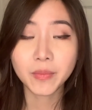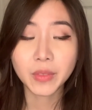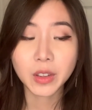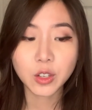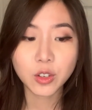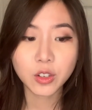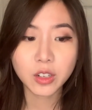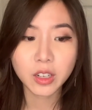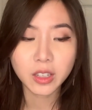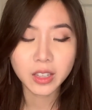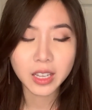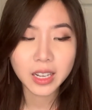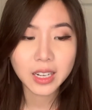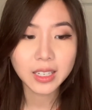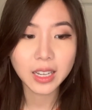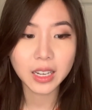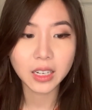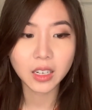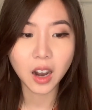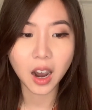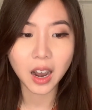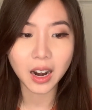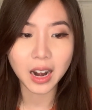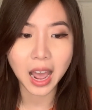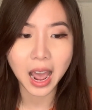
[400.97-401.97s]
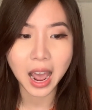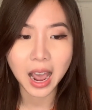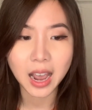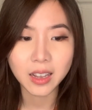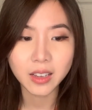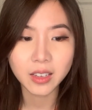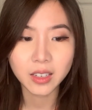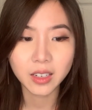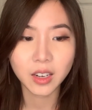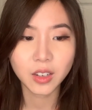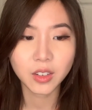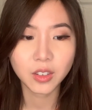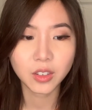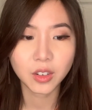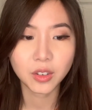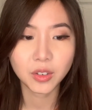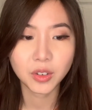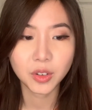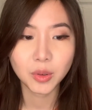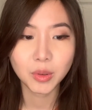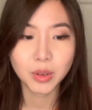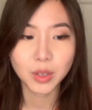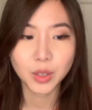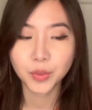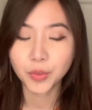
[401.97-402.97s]
So the things that God asks us to
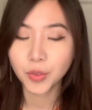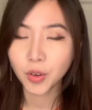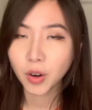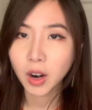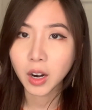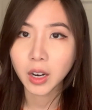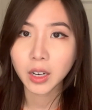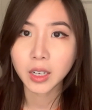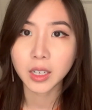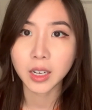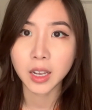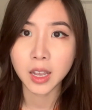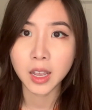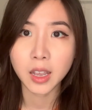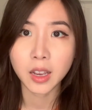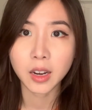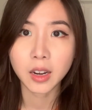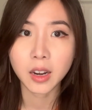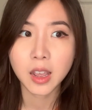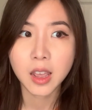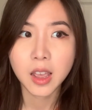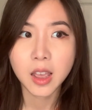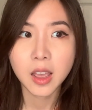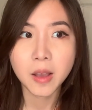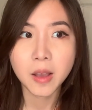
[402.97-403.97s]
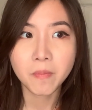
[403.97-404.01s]
do is for our good.